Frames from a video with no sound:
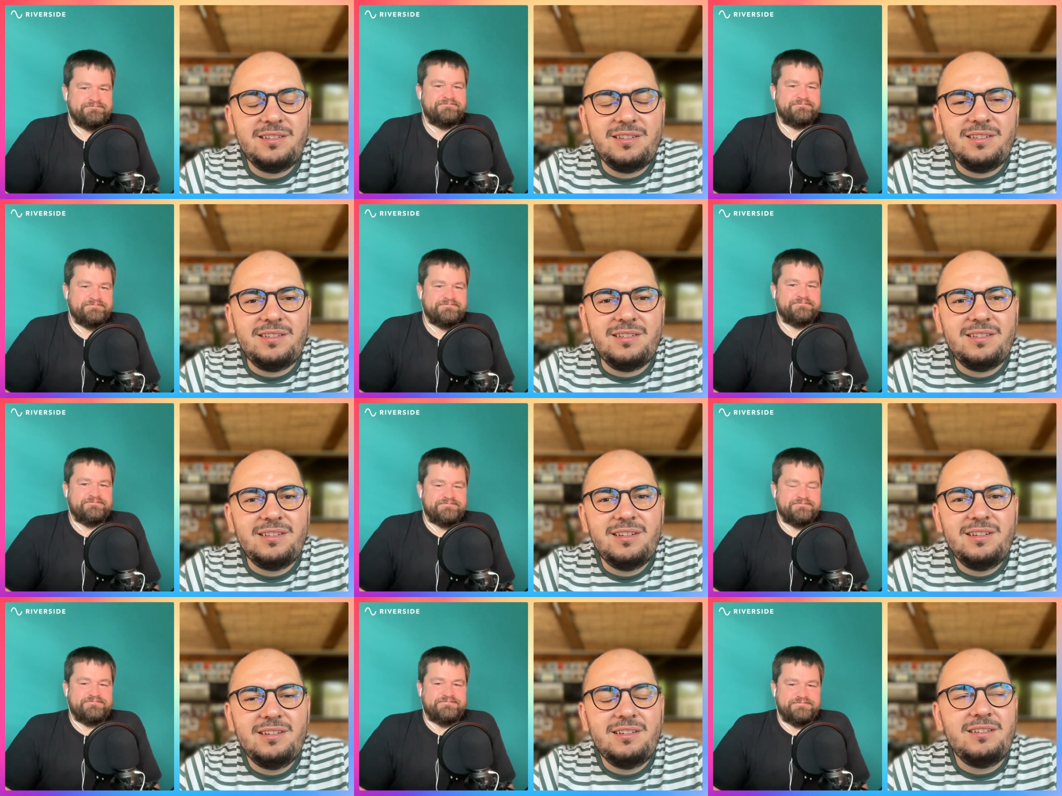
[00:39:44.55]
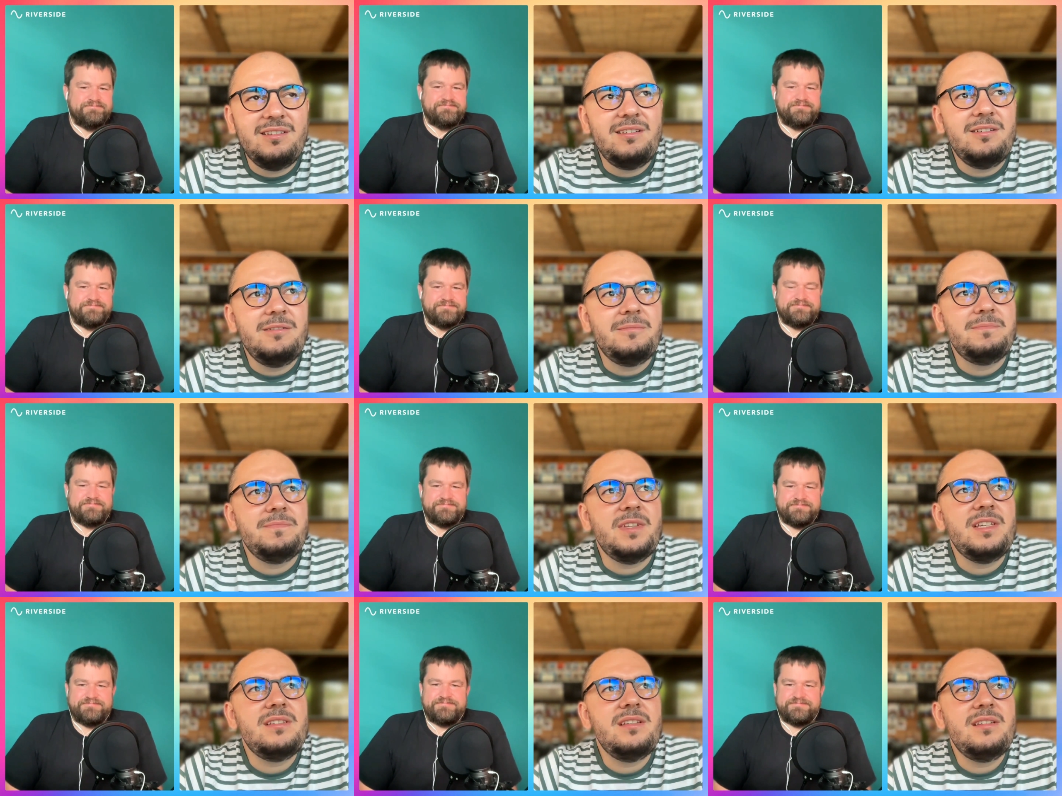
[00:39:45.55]
Speaker 1: Yeah, um,
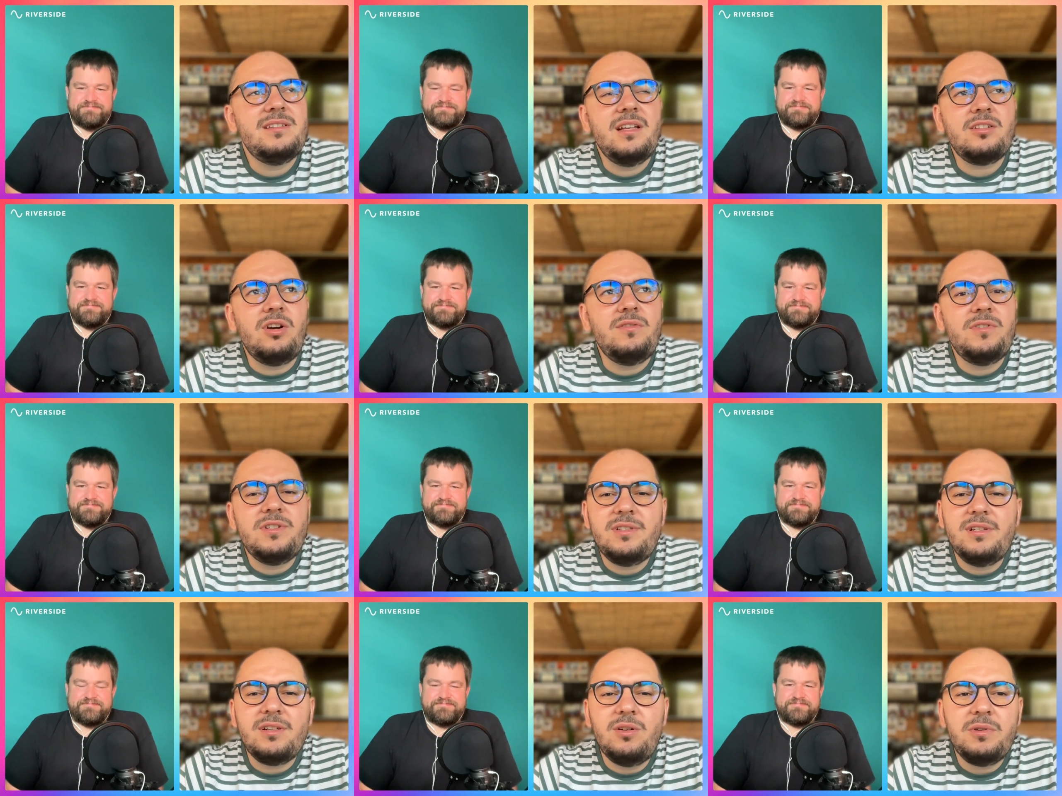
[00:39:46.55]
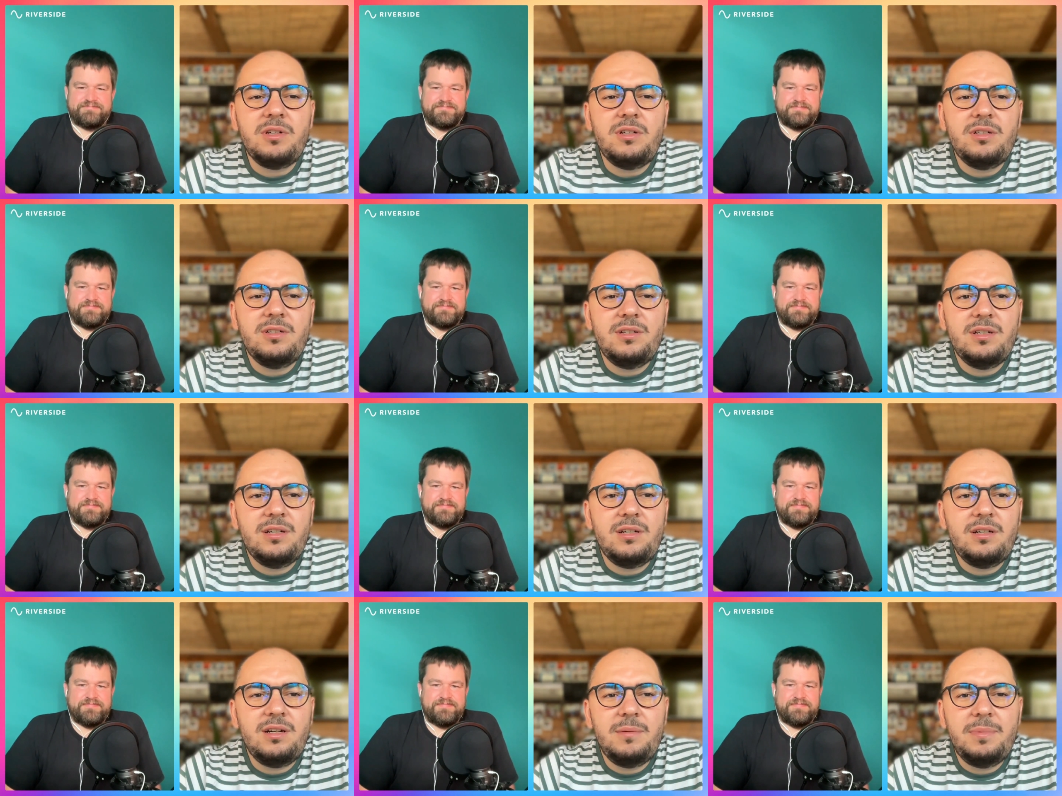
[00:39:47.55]
is is that conference still going on?
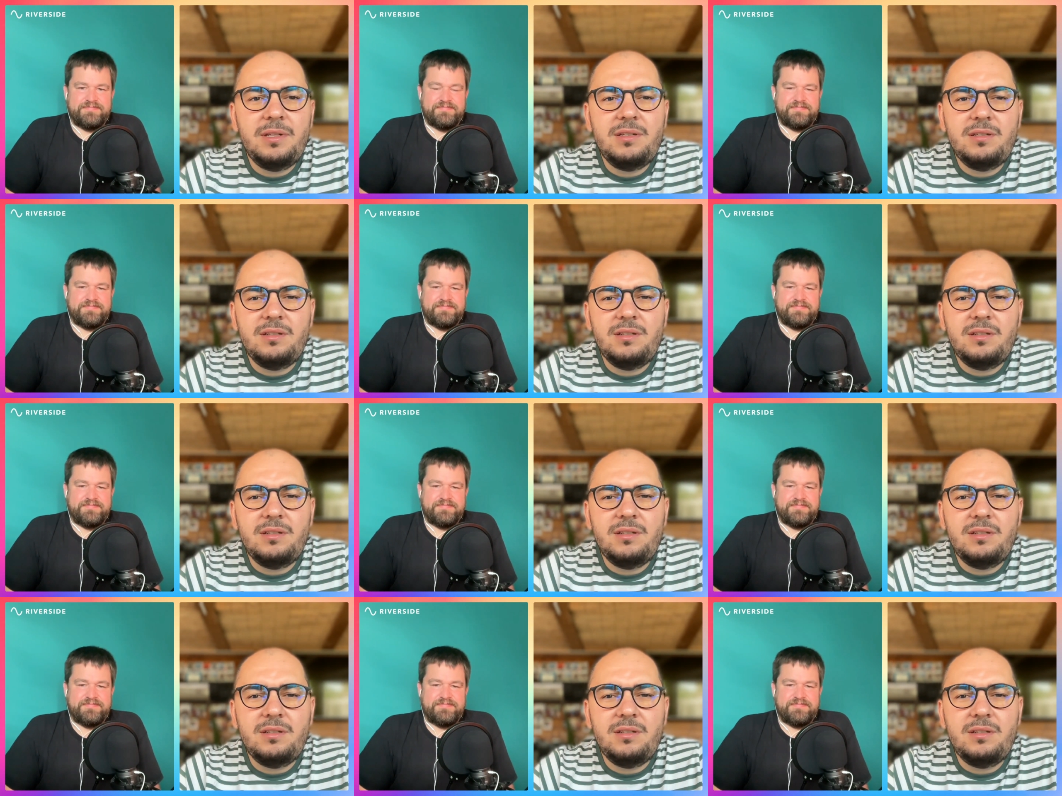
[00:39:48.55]
Uh, I bet